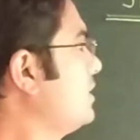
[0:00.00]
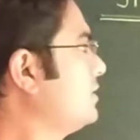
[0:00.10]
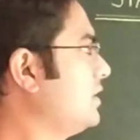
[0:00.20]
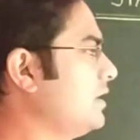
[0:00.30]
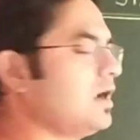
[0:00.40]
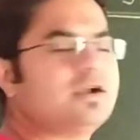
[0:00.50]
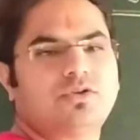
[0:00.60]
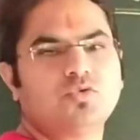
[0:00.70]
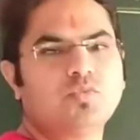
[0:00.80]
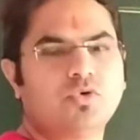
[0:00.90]
there are
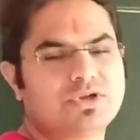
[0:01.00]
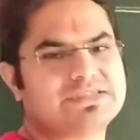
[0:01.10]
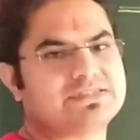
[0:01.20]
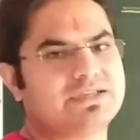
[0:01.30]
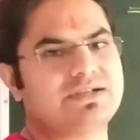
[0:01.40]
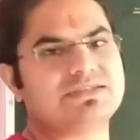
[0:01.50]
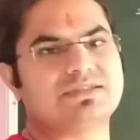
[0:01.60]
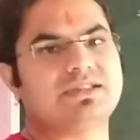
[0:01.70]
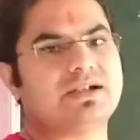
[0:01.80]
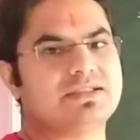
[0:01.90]
two more
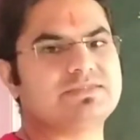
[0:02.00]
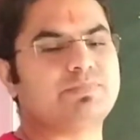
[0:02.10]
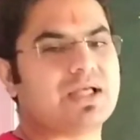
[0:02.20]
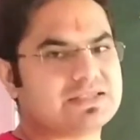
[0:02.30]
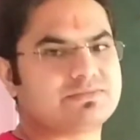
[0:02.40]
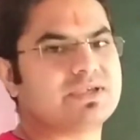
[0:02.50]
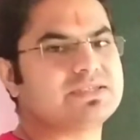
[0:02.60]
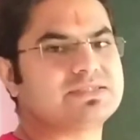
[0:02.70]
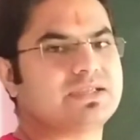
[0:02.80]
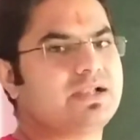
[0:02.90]
states, that is
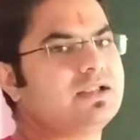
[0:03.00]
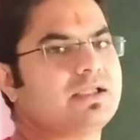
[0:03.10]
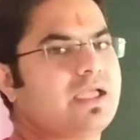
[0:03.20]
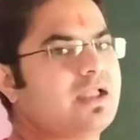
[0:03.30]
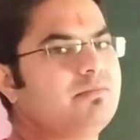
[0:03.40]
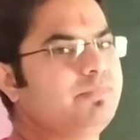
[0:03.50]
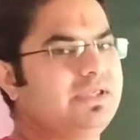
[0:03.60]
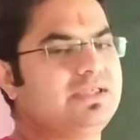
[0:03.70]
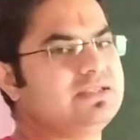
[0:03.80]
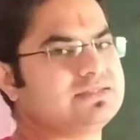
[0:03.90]
plasma state and
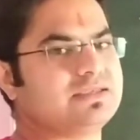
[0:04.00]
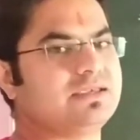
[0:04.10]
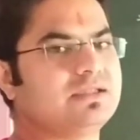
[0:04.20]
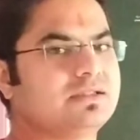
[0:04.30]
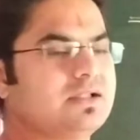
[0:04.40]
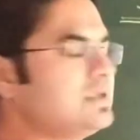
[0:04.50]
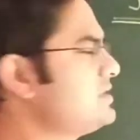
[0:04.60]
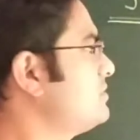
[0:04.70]
BEC, that is